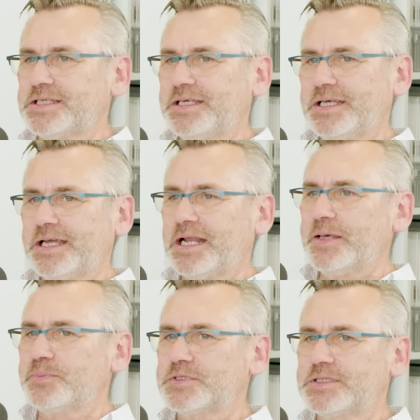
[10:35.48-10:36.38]
the
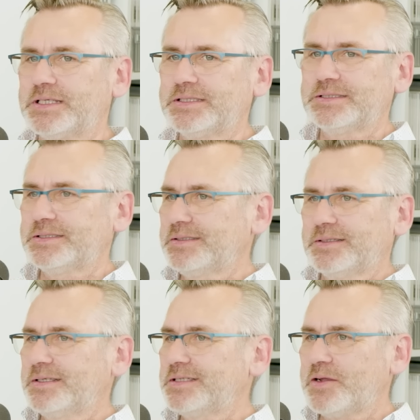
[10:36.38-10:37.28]
Eclipse.
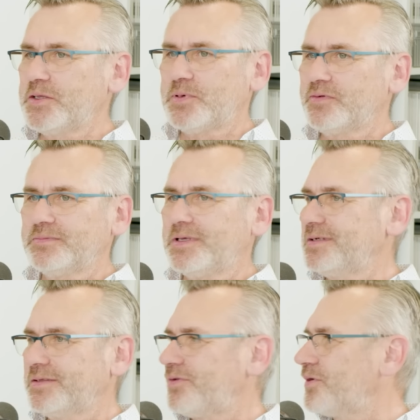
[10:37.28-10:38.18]

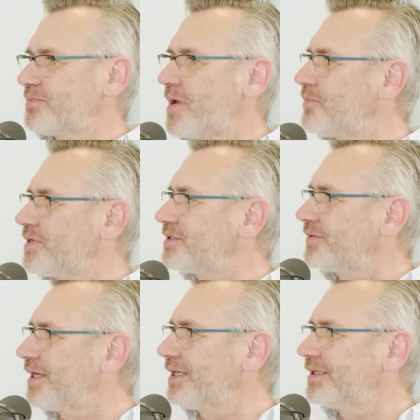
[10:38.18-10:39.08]
Only fond memories of that.